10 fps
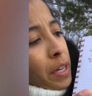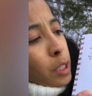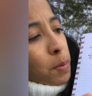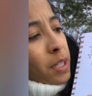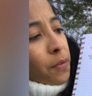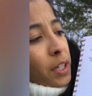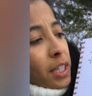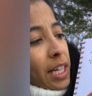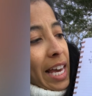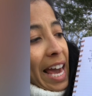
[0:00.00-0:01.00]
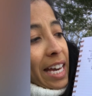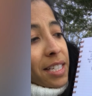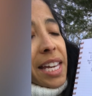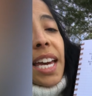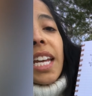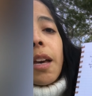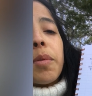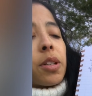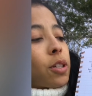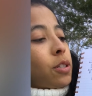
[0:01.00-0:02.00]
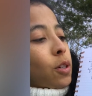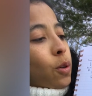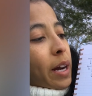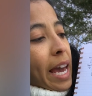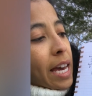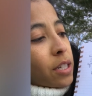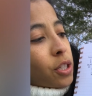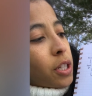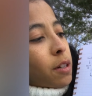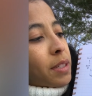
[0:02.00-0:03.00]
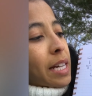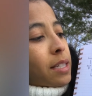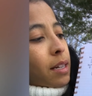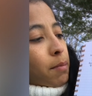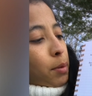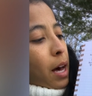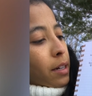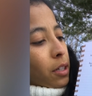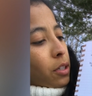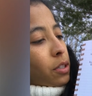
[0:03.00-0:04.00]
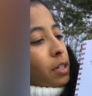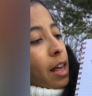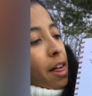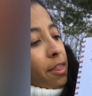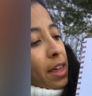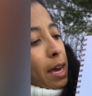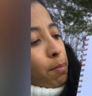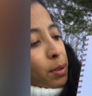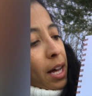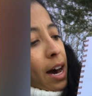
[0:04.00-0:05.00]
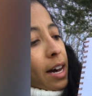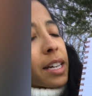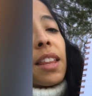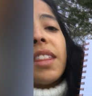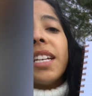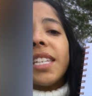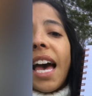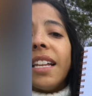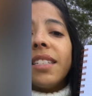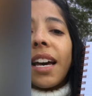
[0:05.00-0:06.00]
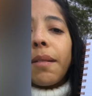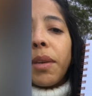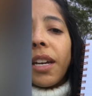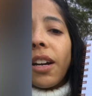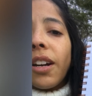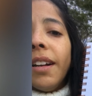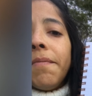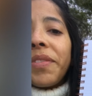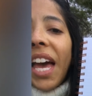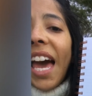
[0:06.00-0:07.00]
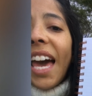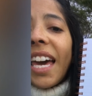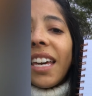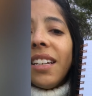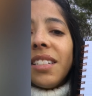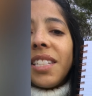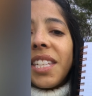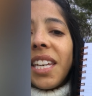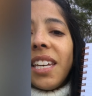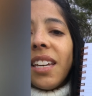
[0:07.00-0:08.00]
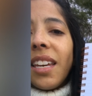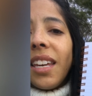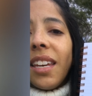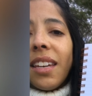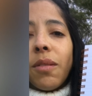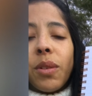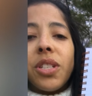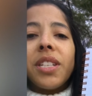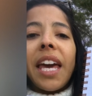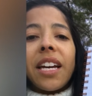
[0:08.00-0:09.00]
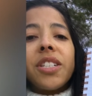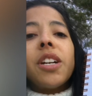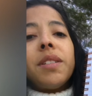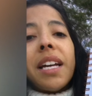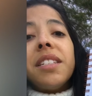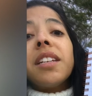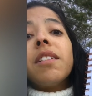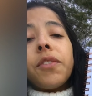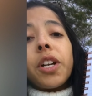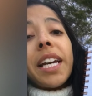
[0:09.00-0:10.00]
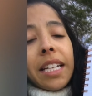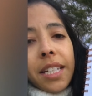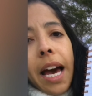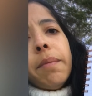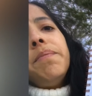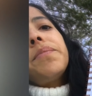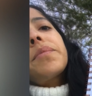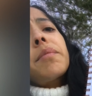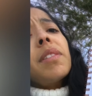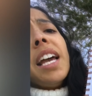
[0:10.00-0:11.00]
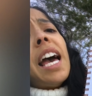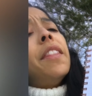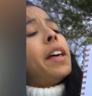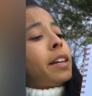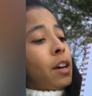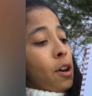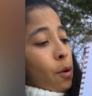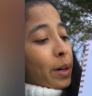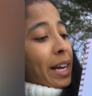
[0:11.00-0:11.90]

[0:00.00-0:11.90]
specifically ACE inhibitors or angiotensin blockers, they block this enzyme here. ACE, which is angiotensin converting enzyme. And then what